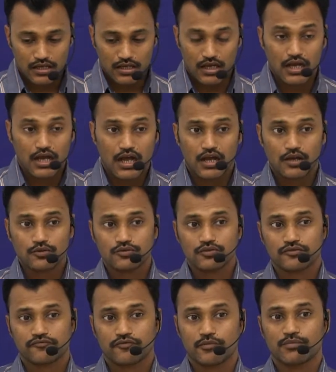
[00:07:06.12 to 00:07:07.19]
A
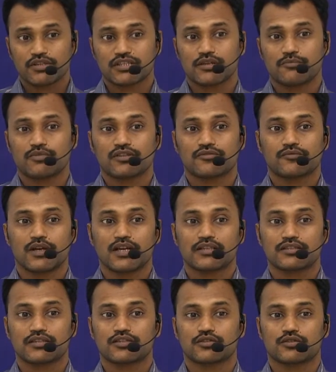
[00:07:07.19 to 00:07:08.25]
house for Mr.
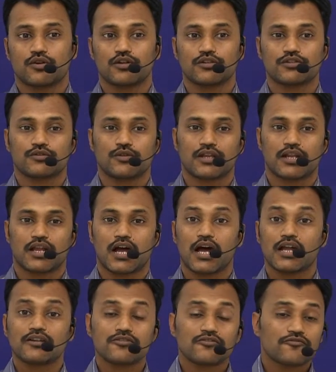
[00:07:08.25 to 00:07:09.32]
Biswas is also an
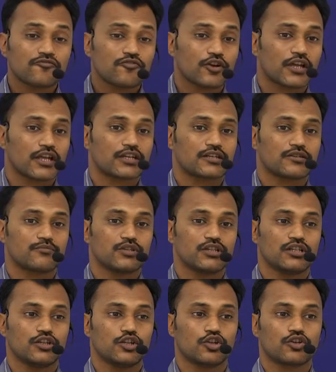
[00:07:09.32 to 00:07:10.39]
unforgettable
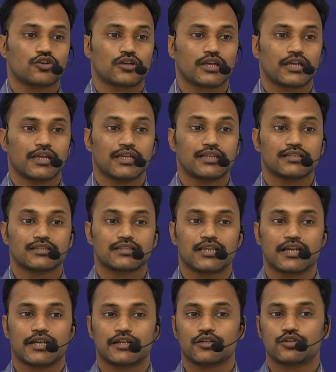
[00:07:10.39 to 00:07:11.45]
look
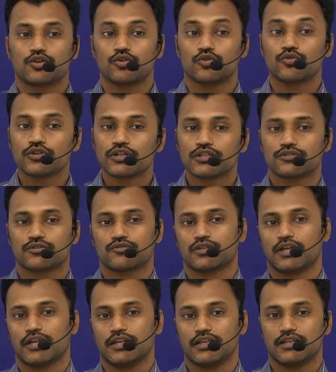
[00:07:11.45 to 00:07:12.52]
inside colonial
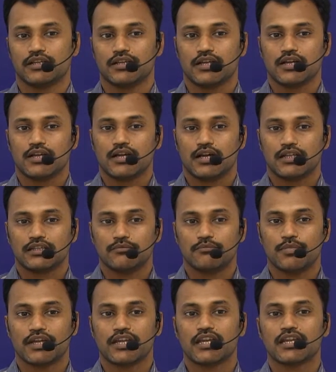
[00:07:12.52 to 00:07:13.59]
society at the
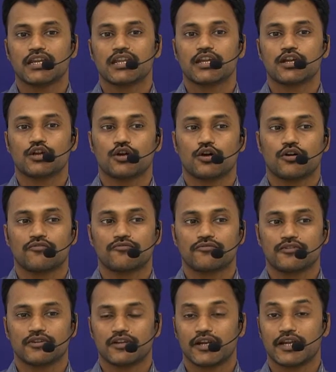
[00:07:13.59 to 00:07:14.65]
beginning of
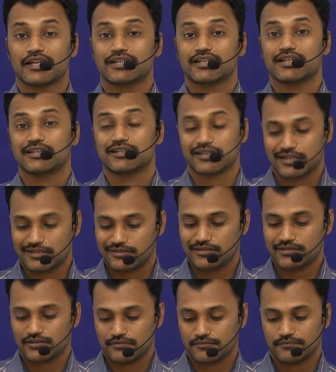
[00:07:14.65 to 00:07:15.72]
Great
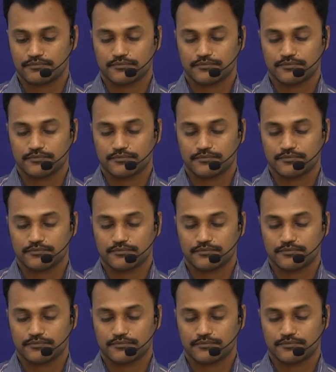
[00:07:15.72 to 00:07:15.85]
Transition.